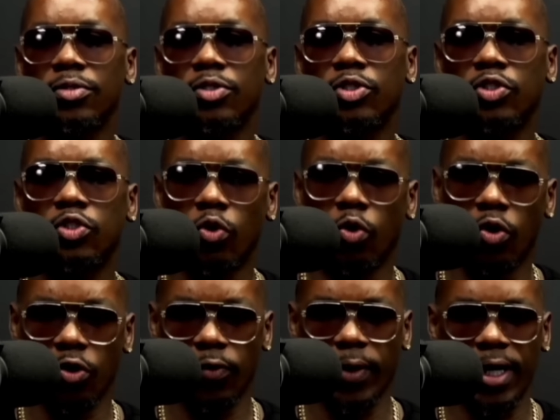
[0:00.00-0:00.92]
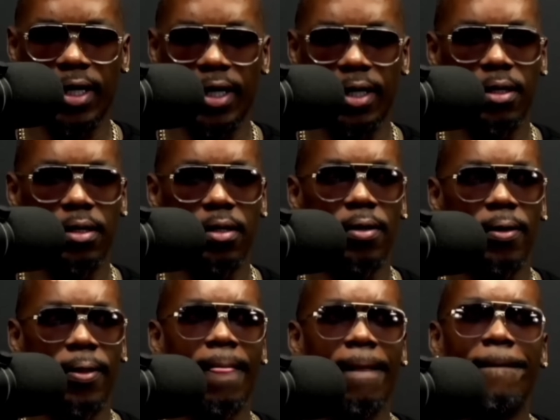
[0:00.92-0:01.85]
story,
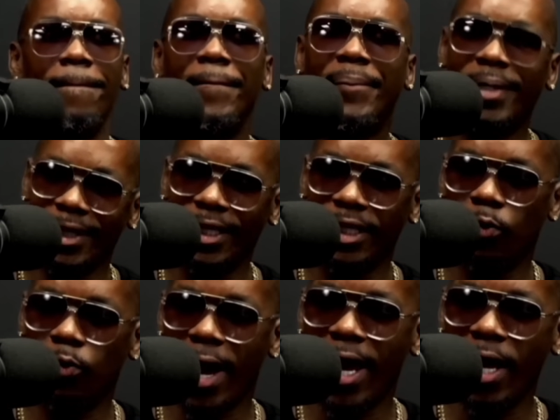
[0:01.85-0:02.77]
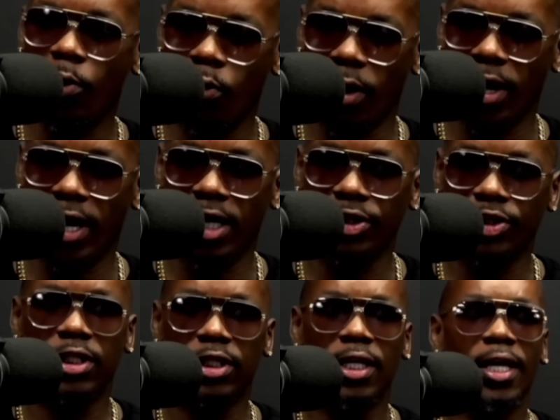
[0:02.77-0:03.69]
but it's
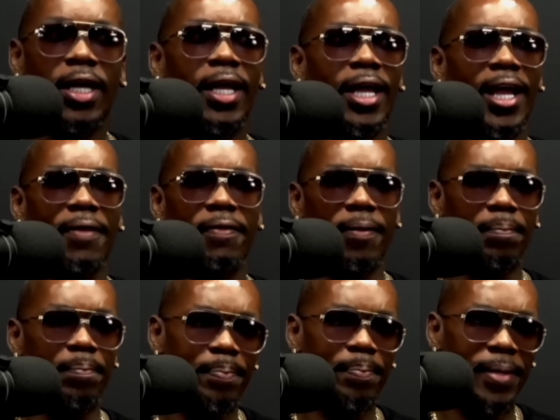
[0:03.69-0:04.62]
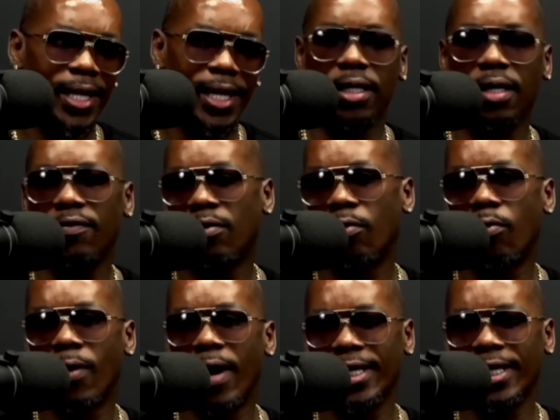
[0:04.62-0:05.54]
whitewashed, and the pen of a
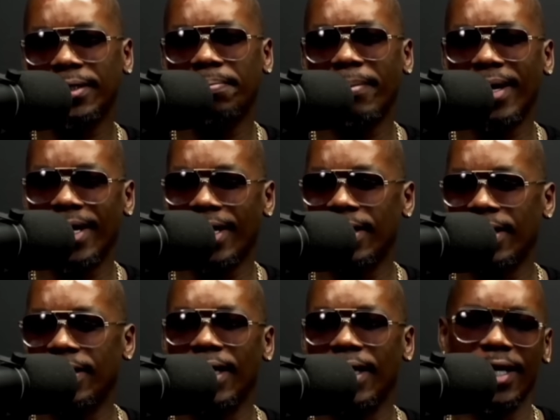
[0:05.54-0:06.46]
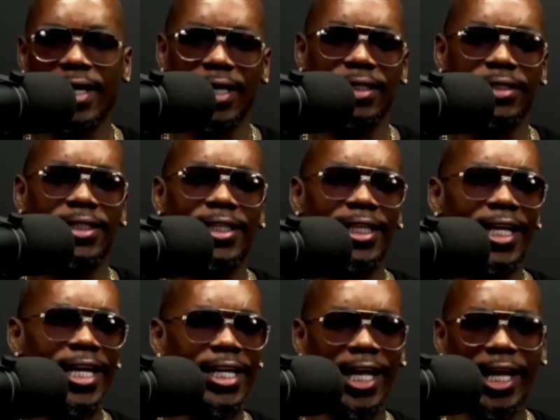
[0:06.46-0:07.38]
white man is
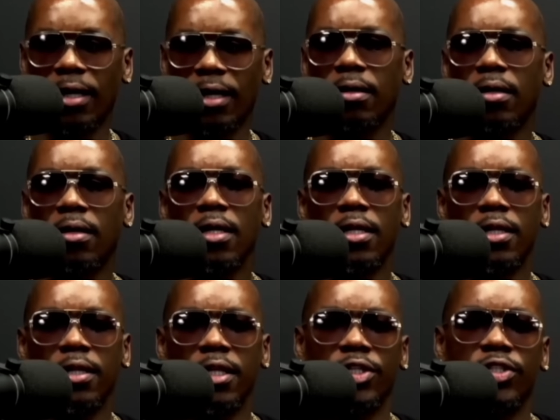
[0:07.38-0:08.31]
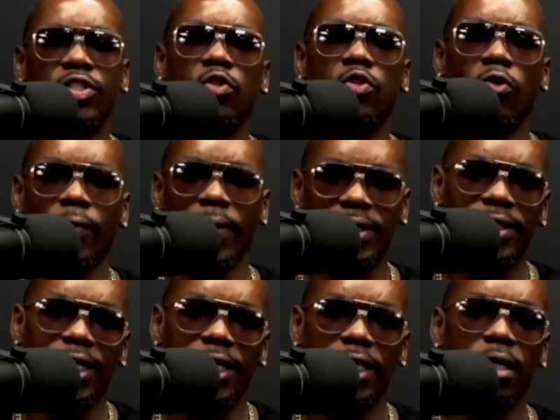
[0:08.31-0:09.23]
leading the
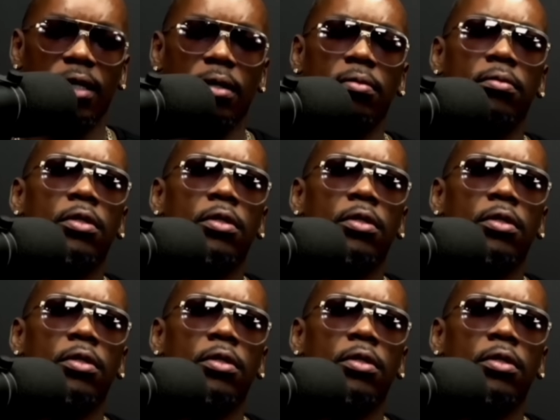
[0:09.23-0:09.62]
storytelling.